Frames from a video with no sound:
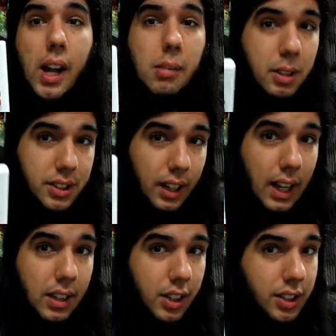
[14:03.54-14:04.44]
about buying it
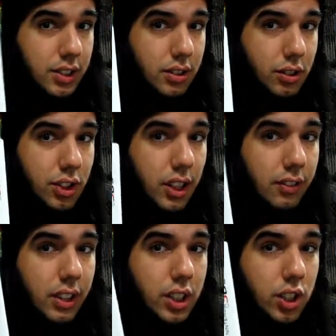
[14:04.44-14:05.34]
because of that, you
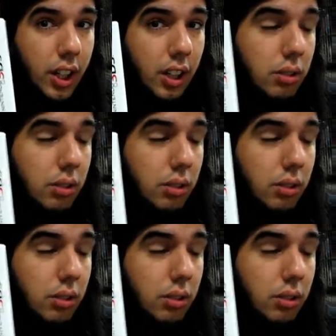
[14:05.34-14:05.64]
should definitely